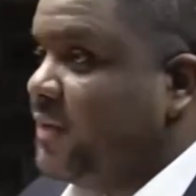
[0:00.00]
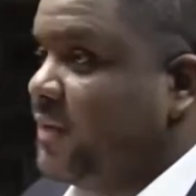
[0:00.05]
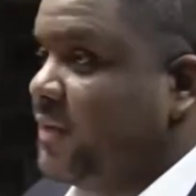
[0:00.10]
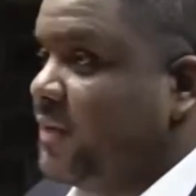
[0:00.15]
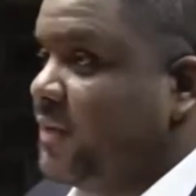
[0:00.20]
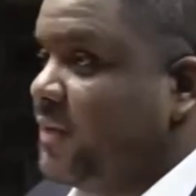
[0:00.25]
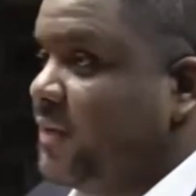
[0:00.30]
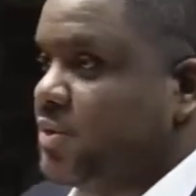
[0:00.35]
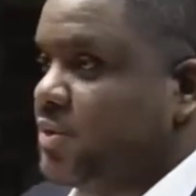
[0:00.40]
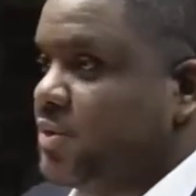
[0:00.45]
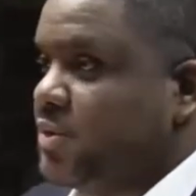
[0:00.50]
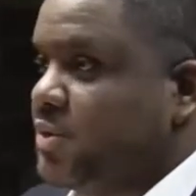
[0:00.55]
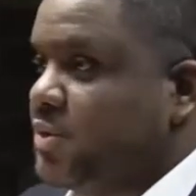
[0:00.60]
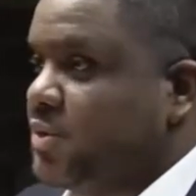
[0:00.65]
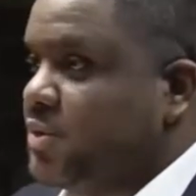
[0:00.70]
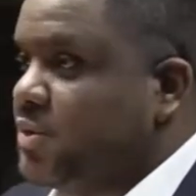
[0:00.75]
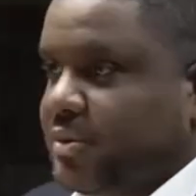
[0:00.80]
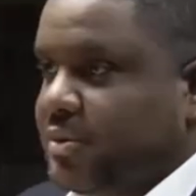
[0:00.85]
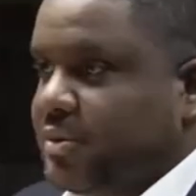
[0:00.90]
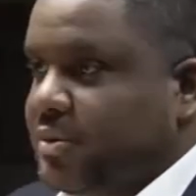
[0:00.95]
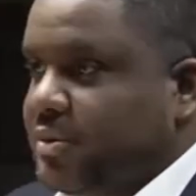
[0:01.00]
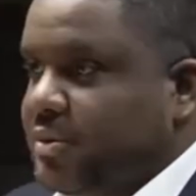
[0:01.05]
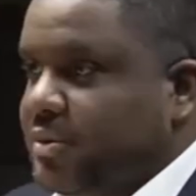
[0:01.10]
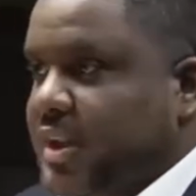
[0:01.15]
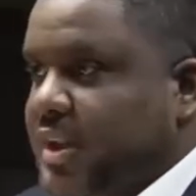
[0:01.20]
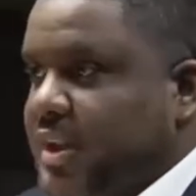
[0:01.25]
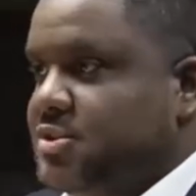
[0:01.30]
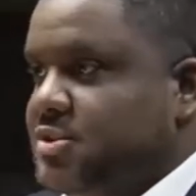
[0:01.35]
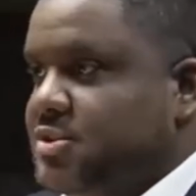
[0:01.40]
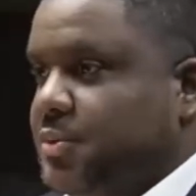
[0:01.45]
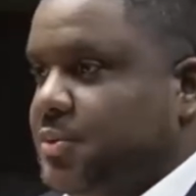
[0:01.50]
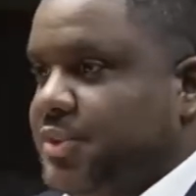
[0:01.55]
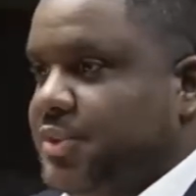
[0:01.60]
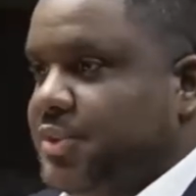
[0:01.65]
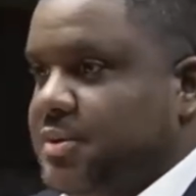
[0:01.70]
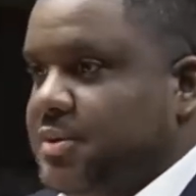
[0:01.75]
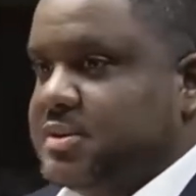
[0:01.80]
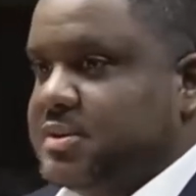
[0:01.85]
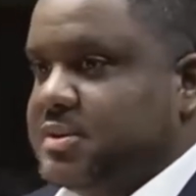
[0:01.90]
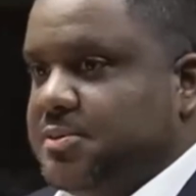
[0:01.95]
These were the popular ethnological
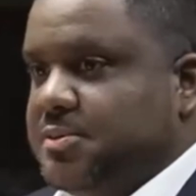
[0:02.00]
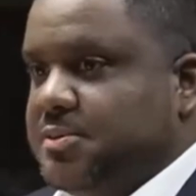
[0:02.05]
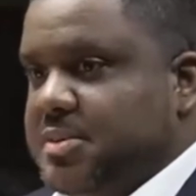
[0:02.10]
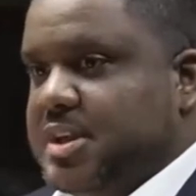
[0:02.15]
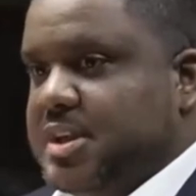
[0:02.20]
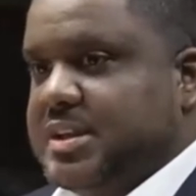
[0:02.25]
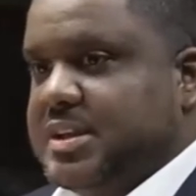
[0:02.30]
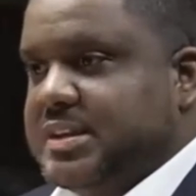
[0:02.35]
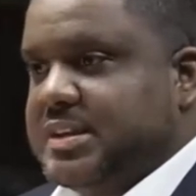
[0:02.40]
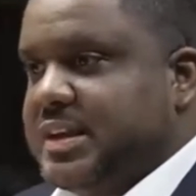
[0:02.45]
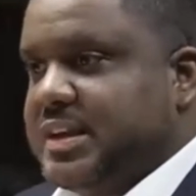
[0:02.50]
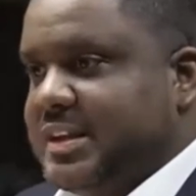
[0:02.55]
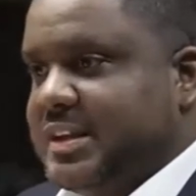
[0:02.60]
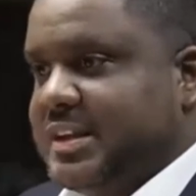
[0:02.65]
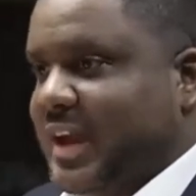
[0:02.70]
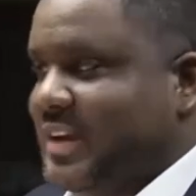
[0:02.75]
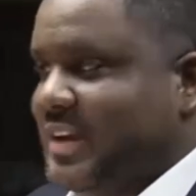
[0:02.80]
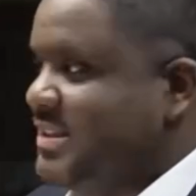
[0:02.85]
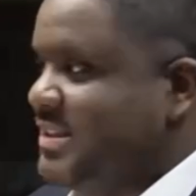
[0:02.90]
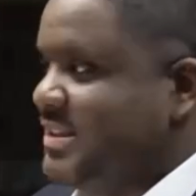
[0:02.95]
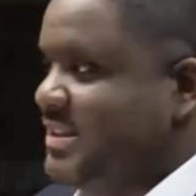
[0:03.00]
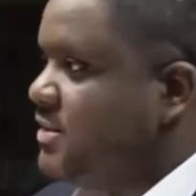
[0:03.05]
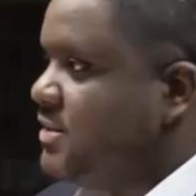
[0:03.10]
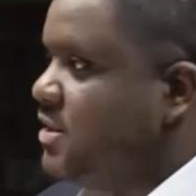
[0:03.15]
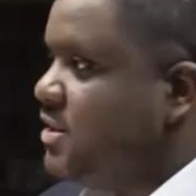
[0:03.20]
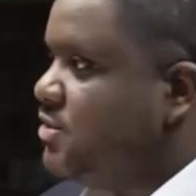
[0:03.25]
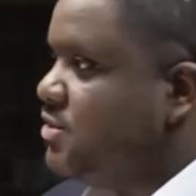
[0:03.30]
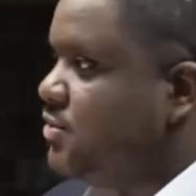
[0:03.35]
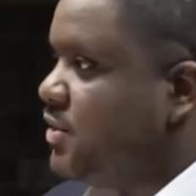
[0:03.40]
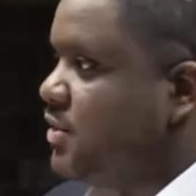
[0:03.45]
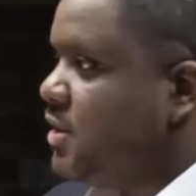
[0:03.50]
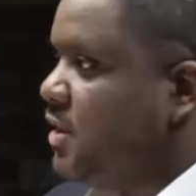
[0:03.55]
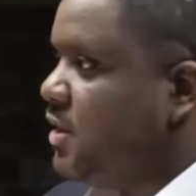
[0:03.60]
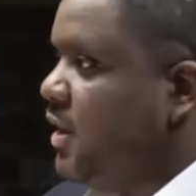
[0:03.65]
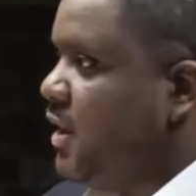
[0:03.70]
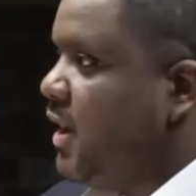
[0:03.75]
theories of the mid 19th century.